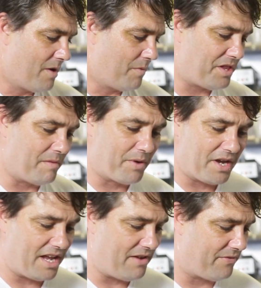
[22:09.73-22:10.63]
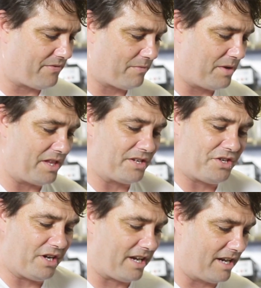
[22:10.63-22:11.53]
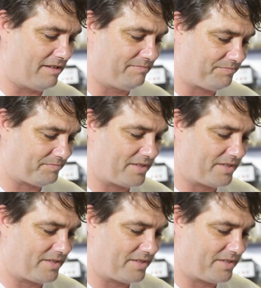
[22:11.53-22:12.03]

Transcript: with your beef, with your chicken.